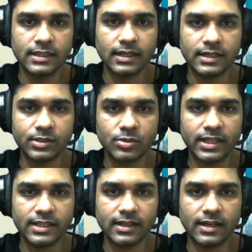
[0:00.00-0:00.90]
you
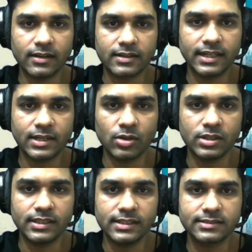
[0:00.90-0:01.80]
can click on
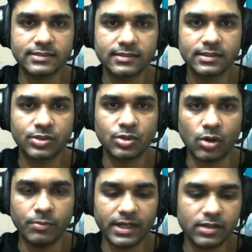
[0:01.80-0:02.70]
this to
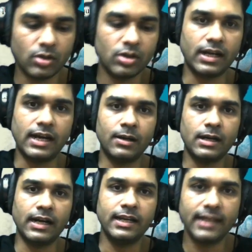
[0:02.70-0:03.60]
commit, or
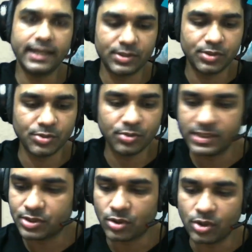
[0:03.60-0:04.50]
I like to do
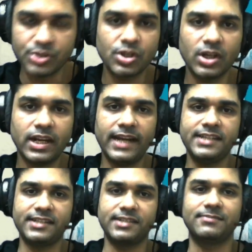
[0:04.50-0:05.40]
is control
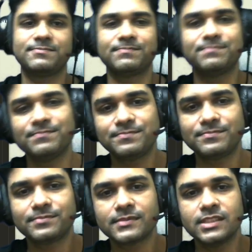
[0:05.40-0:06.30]
enter.
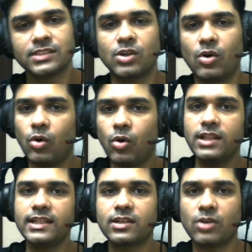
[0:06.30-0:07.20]
So all
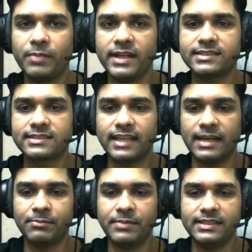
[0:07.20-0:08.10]
the commits
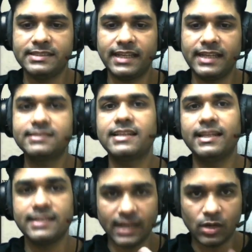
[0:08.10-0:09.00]
have been changed,
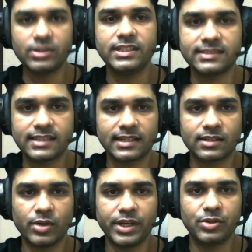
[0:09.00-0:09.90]
and now these are
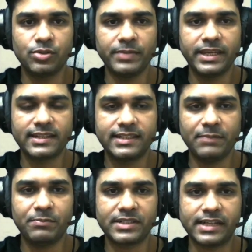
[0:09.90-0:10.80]
going to be
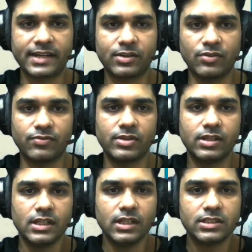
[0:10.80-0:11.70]
keep tracked of.
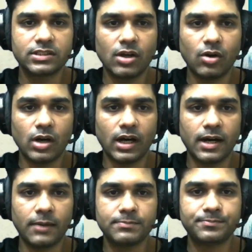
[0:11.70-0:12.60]

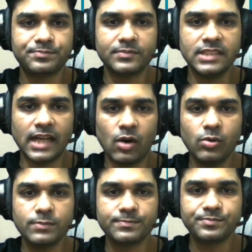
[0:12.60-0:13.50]
So now
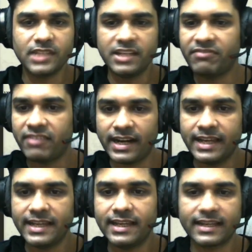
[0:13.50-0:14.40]
if
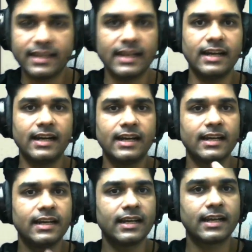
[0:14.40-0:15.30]
I
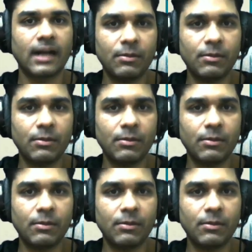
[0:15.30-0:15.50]
come